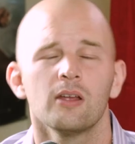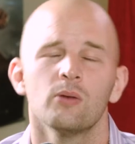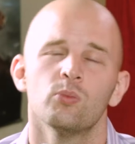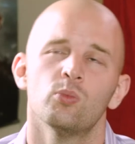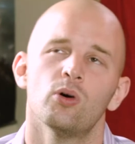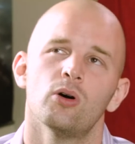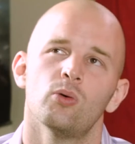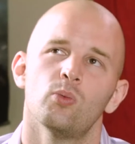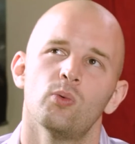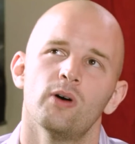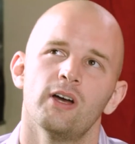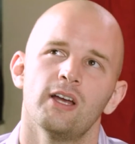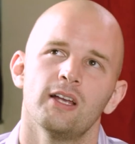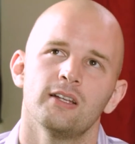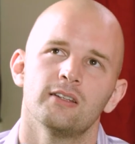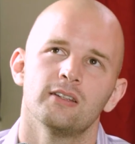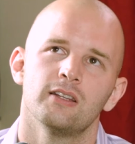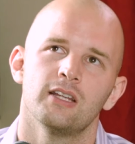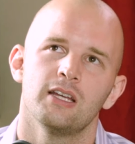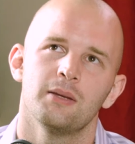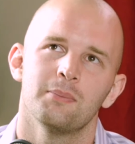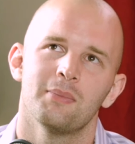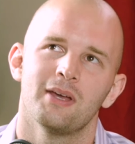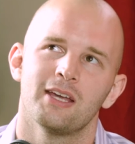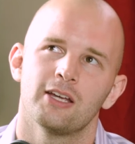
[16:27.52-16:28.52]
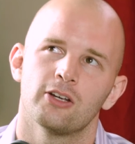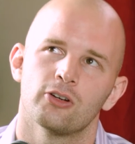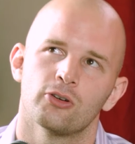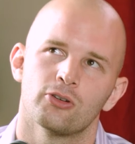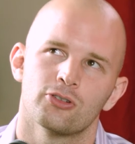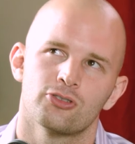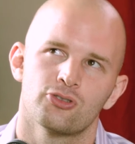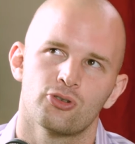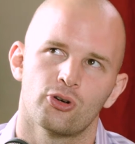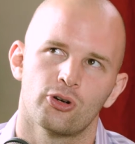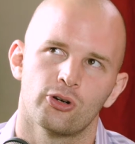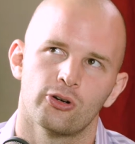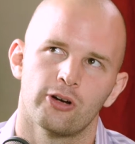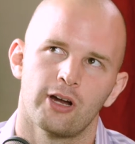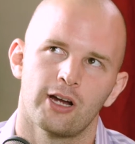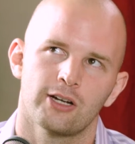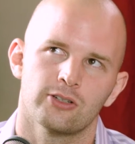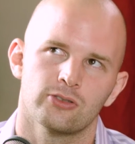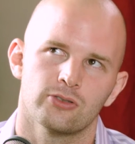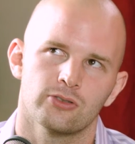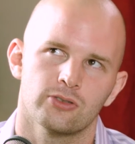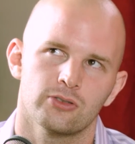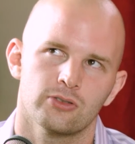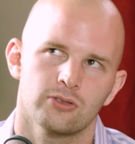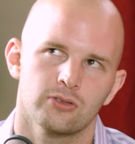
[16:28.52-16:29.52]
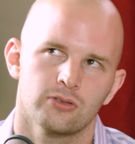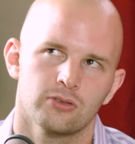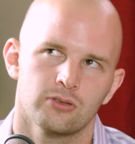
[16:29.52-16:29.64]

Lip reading: In what way did he make her a stronger actress?